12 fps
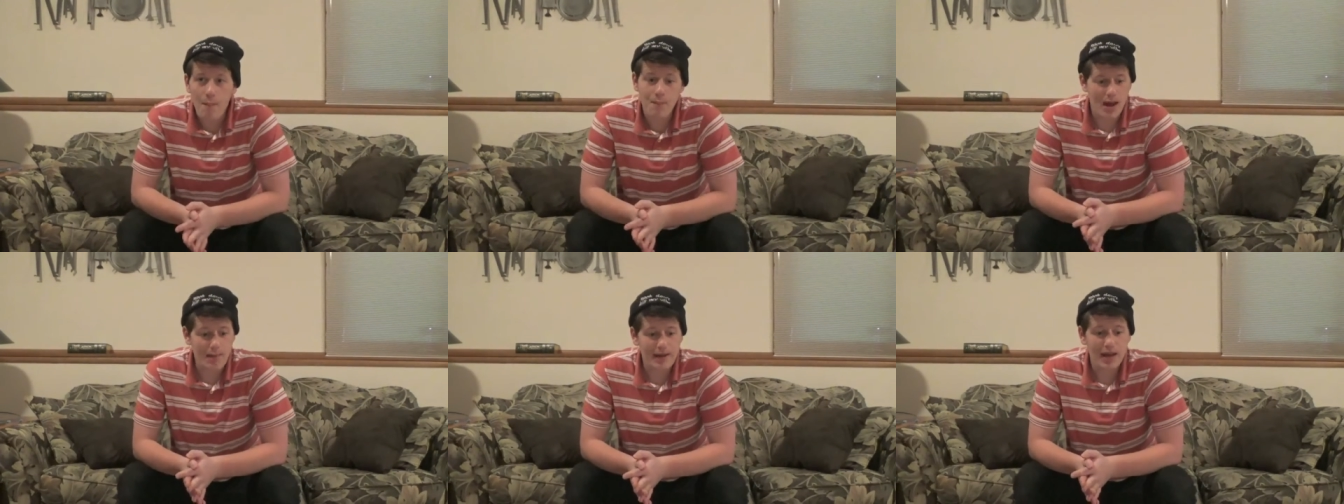
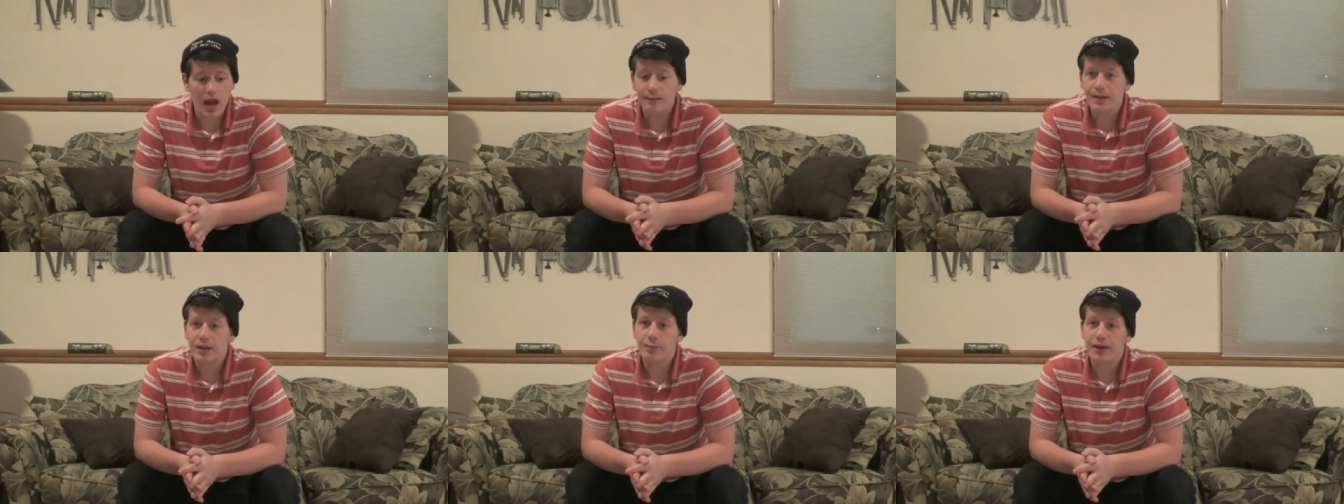Maybe I'm
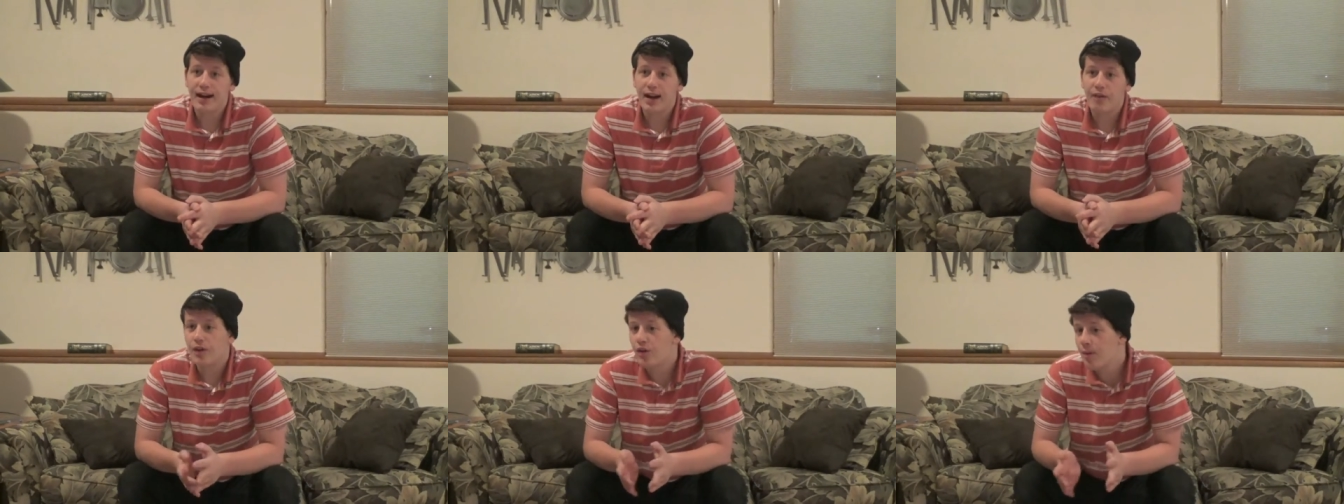going to put it
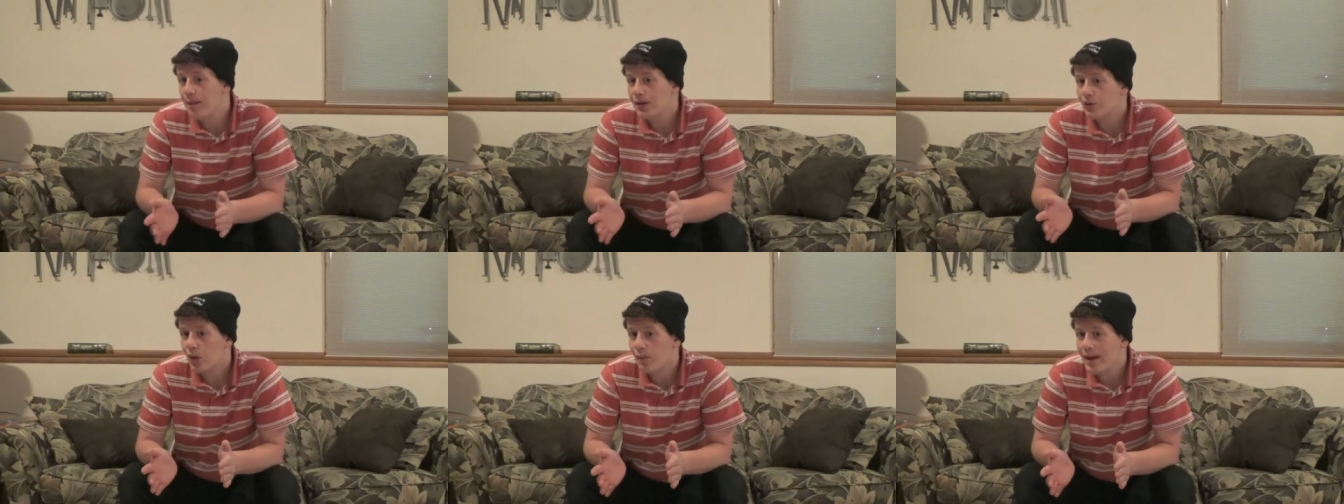out there, the
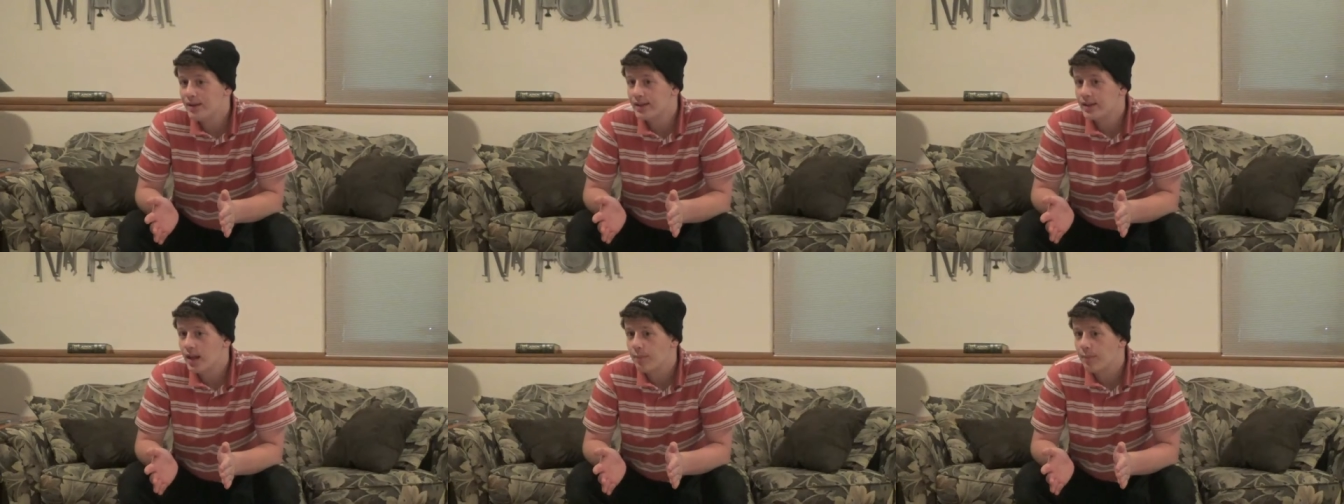best romantic